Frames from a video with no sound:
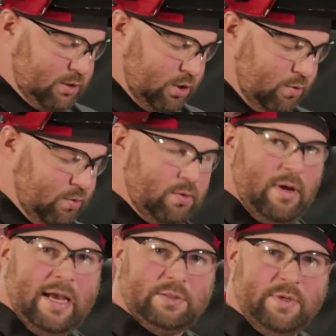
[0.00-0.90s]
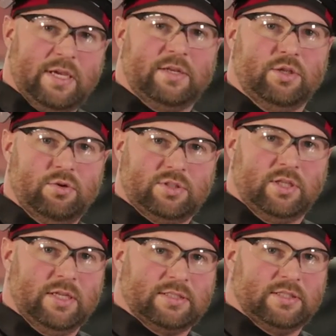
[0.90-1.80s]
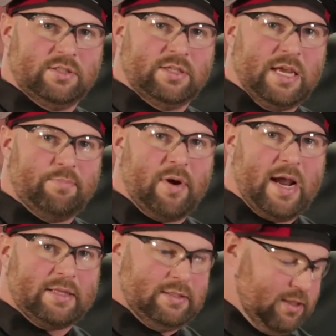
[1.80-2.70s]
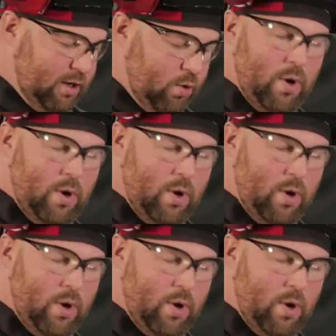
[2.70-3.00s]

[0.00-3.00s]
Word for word: So as we get used to this and keep practicing,